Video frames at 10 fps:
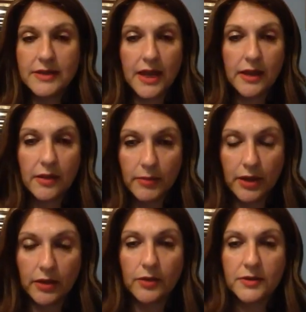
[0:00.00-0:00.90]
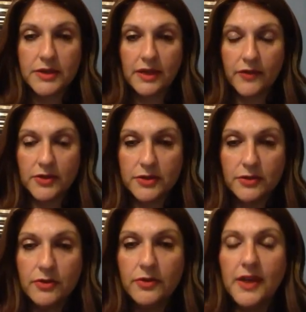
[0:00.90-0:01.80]
their day can be closed. Leave your
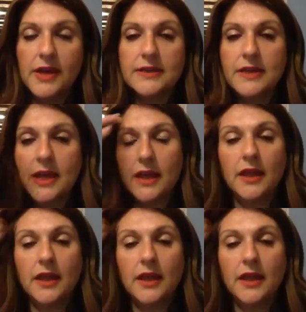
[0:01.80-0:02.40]
school things.